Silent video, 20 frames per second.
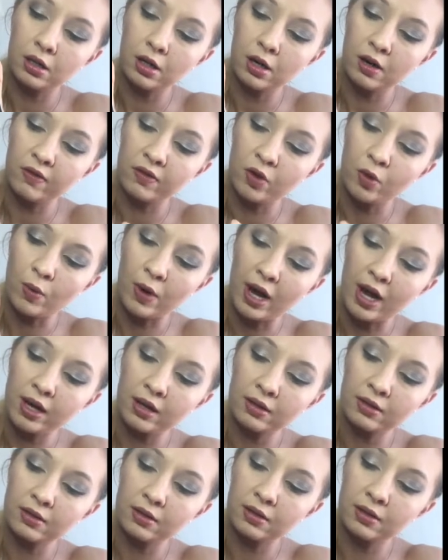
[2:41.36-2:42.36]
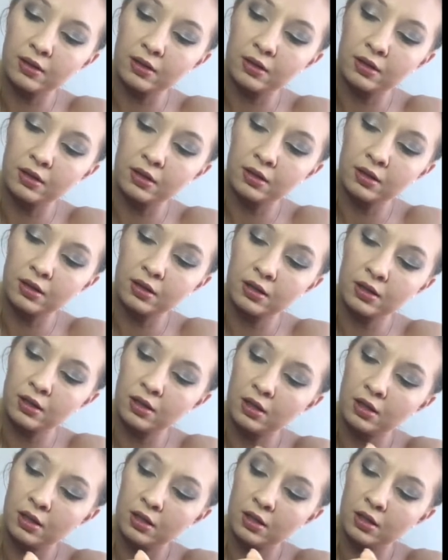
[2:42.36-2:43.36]
of the wax,
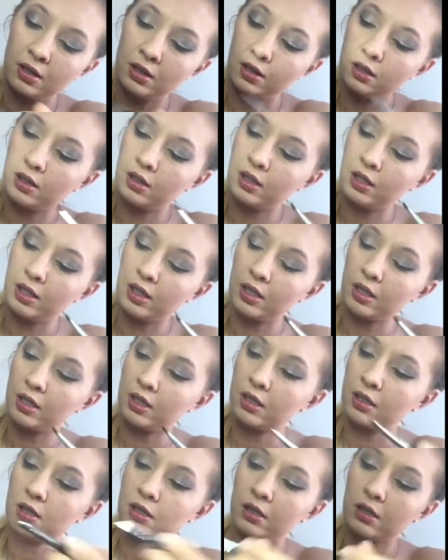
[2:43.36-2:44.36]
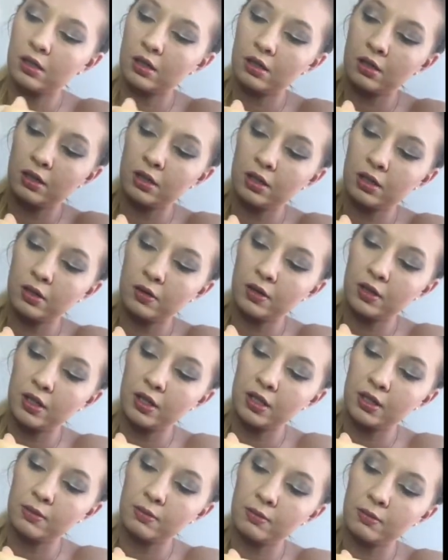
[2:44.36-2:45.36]
and let's start with
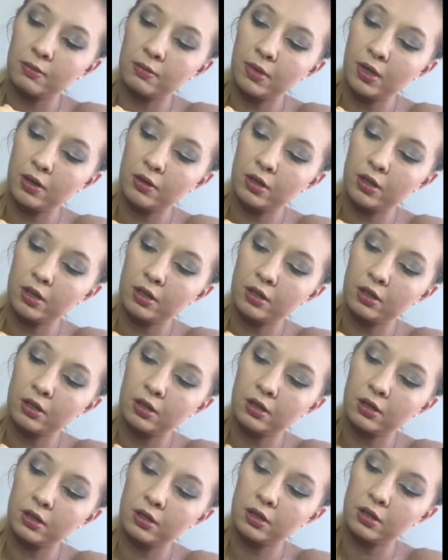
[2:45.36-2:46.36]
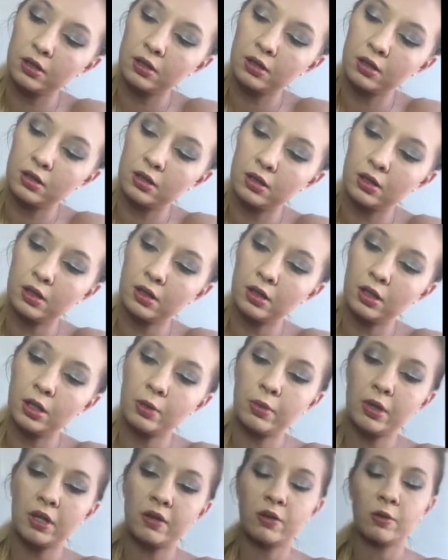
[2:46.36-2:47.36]
this powder. A little
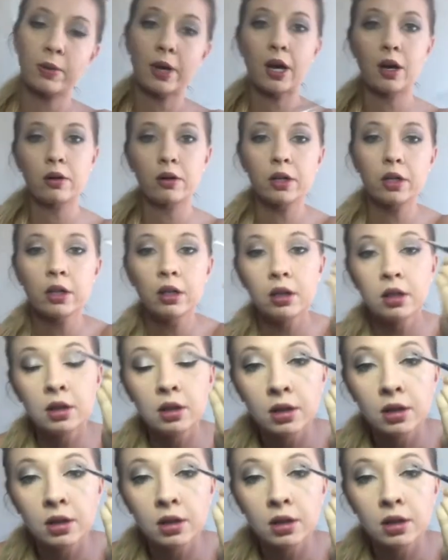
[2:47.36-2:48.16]
bit of the powder.